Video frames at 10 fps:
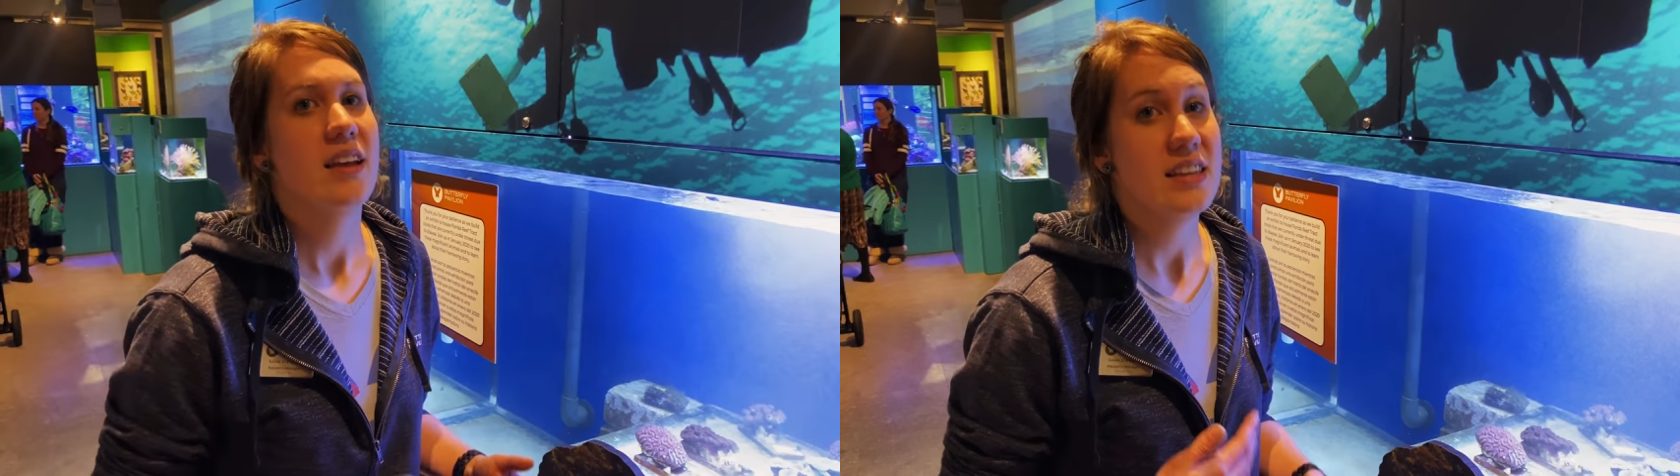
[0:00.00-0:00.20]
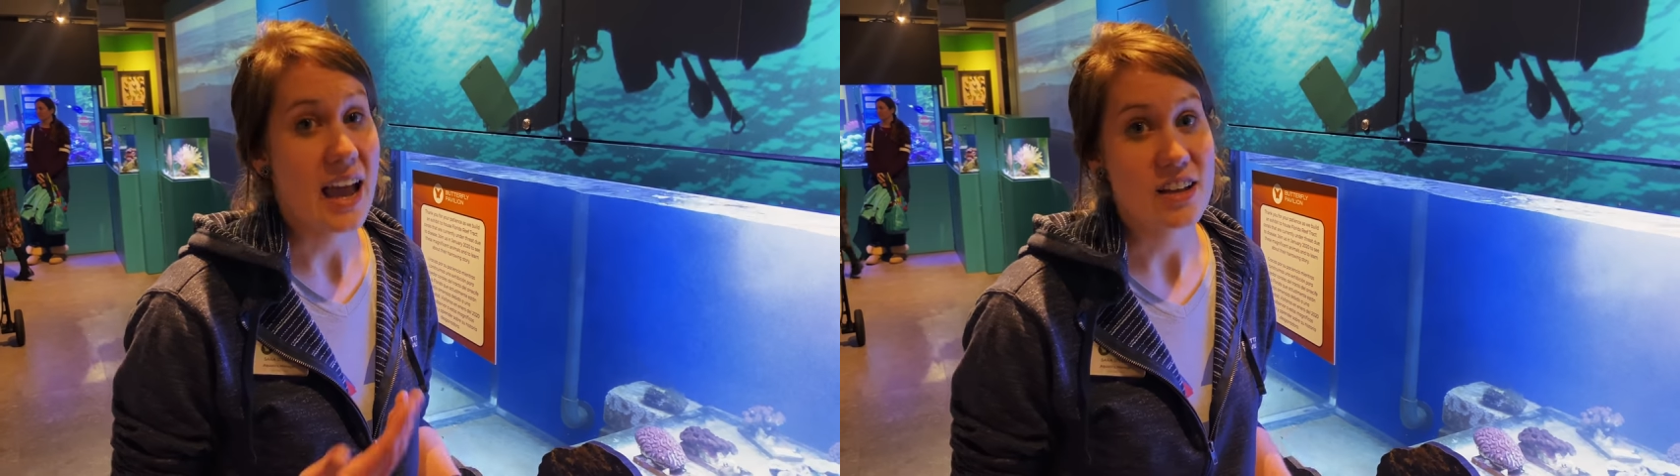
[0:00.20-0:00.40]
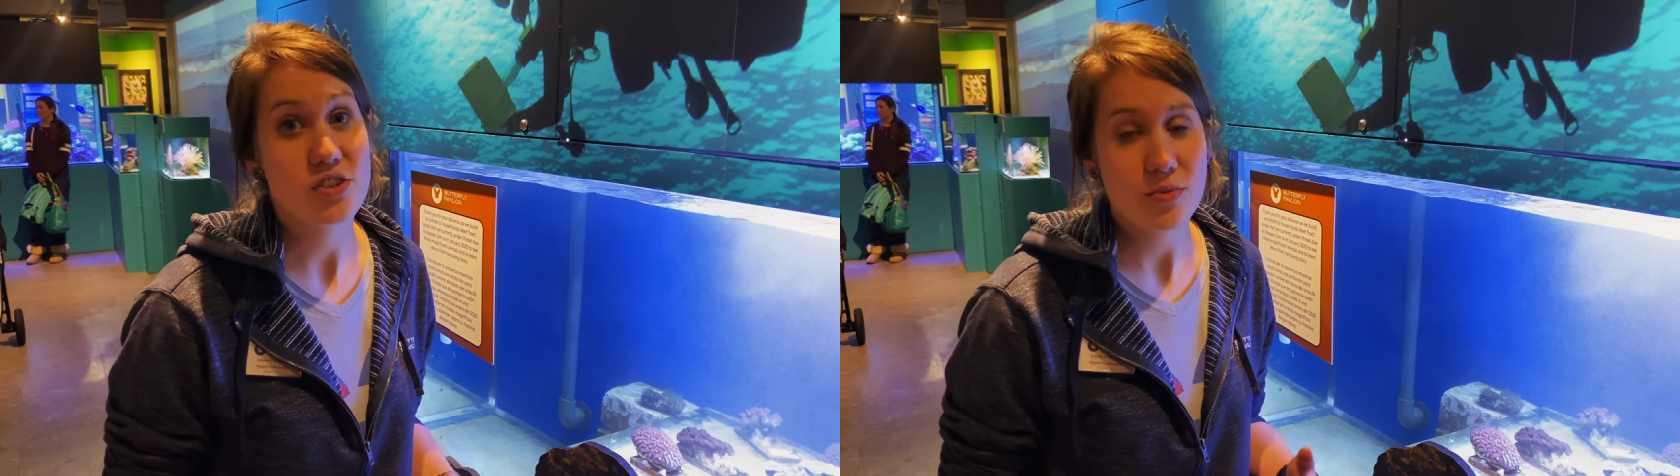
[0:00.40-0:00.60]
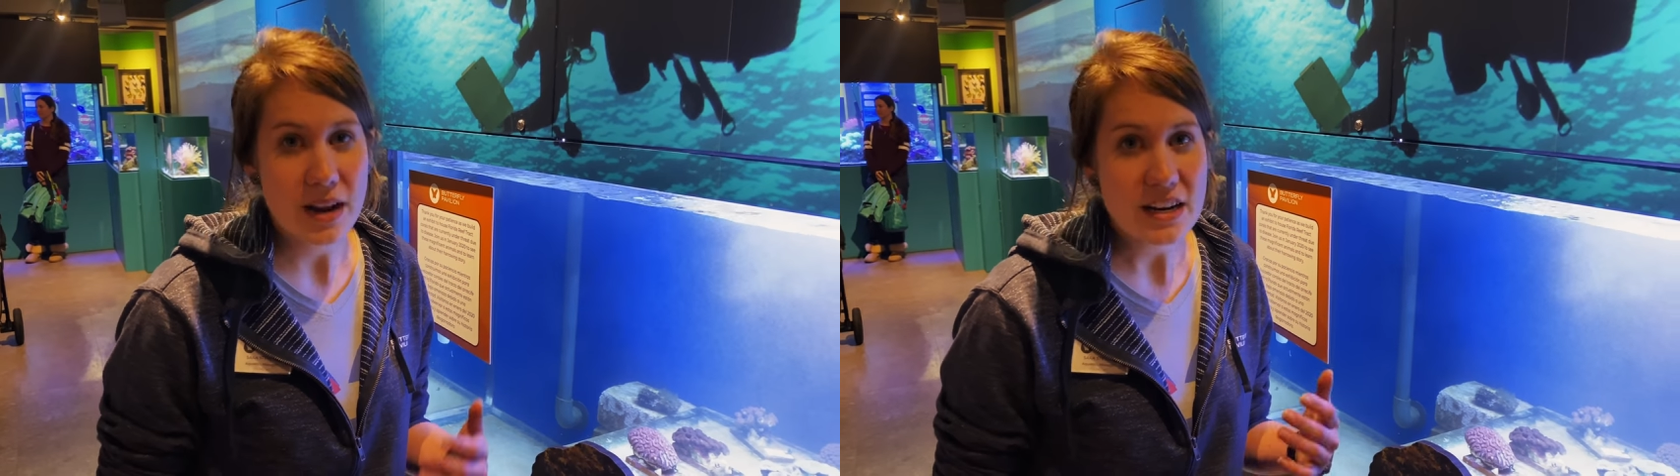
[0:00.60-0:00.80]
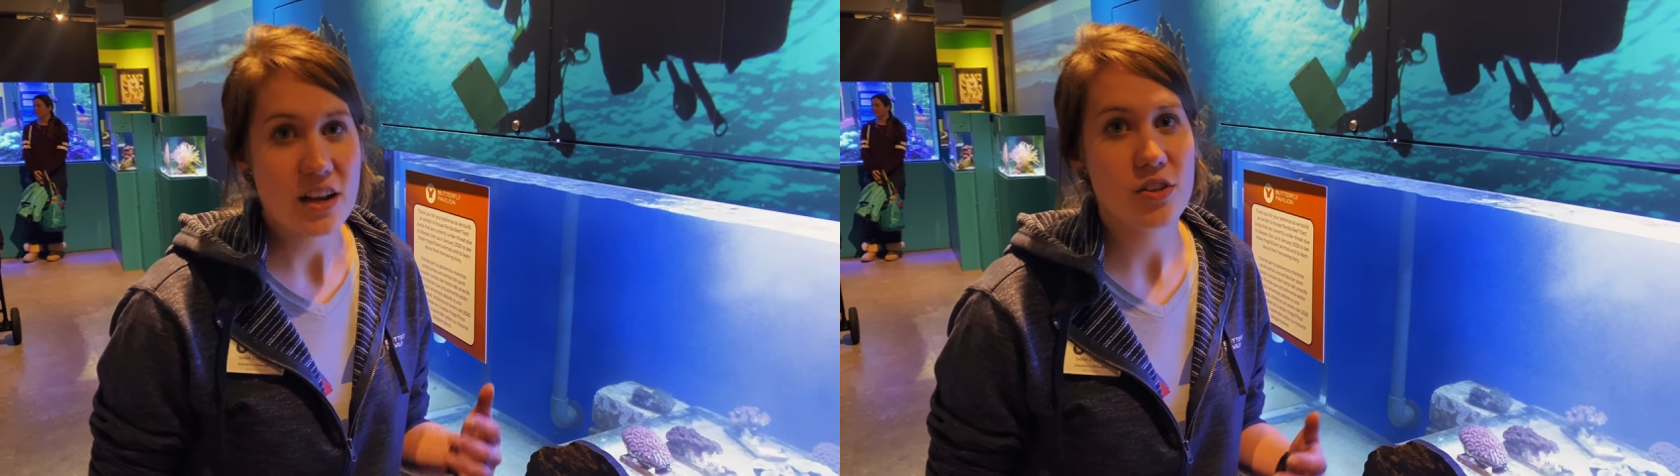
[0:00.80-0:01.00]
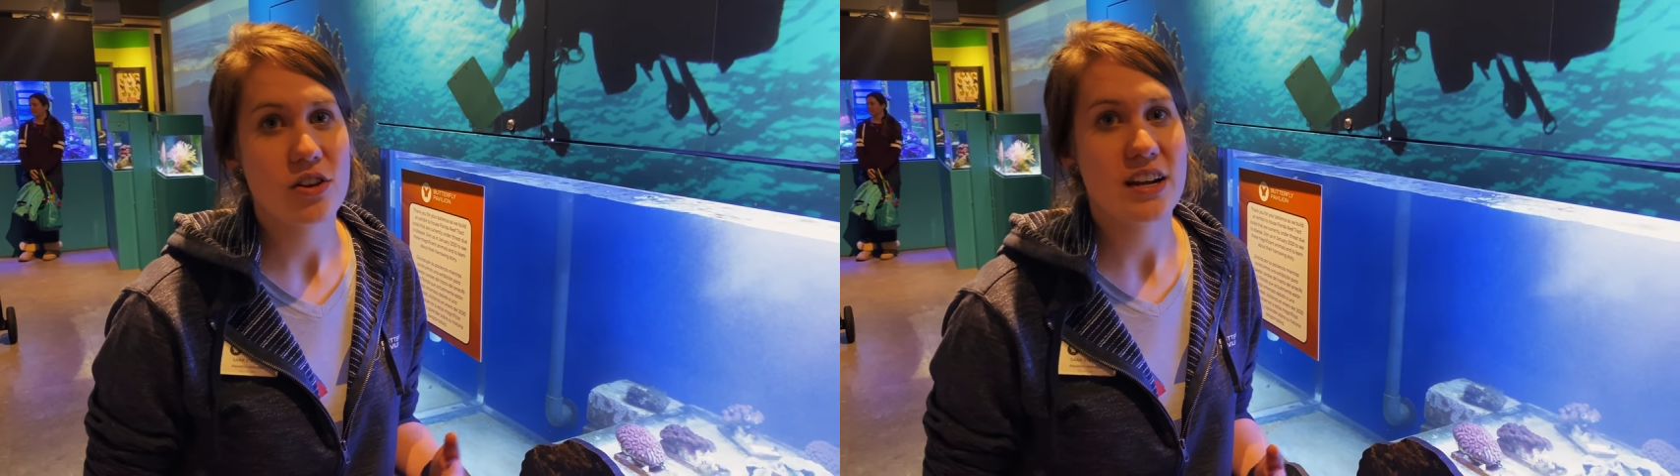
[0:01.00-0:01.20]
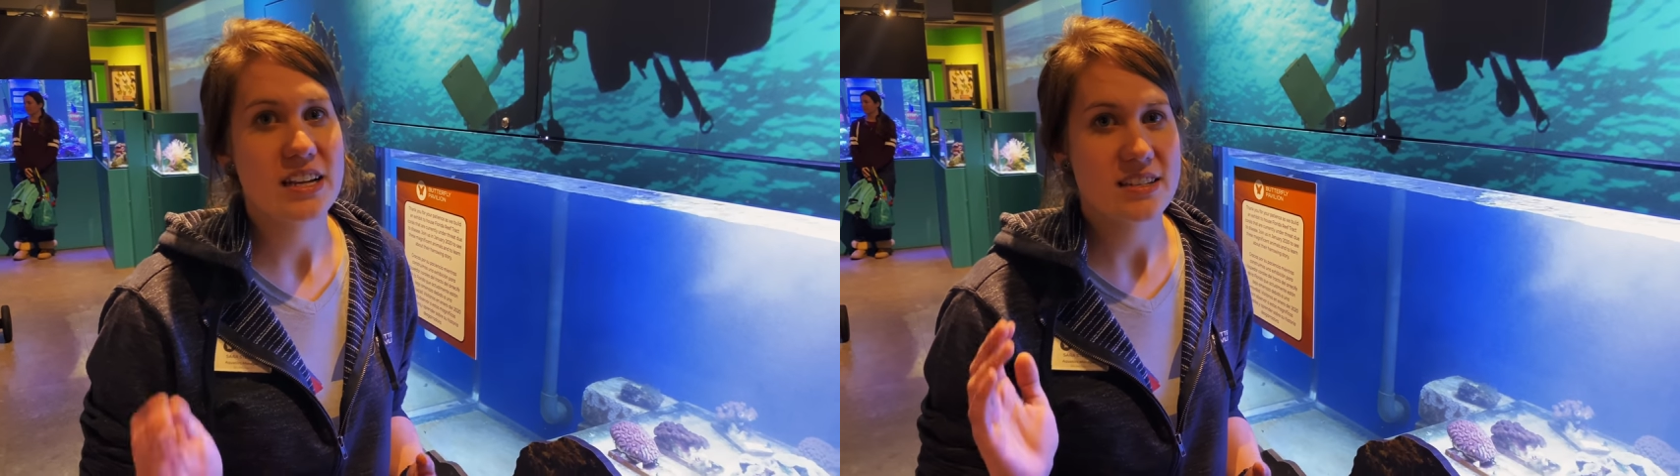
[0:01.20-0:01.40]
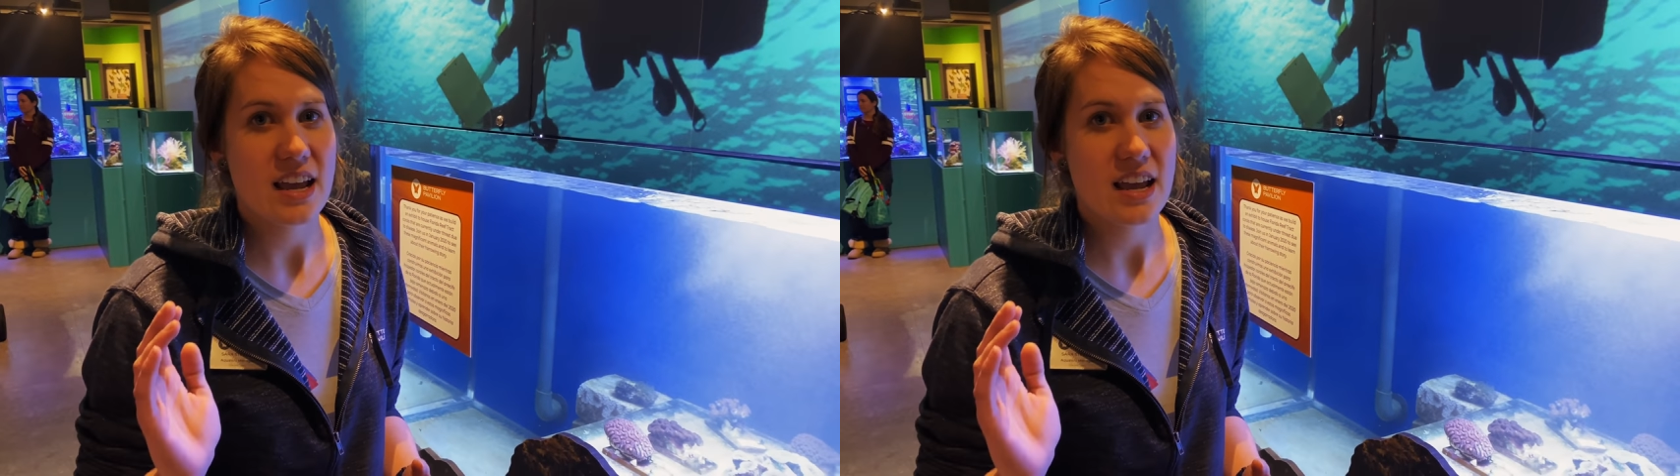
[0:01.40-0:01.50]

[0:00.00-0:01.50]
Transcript: Yeah, so right now there is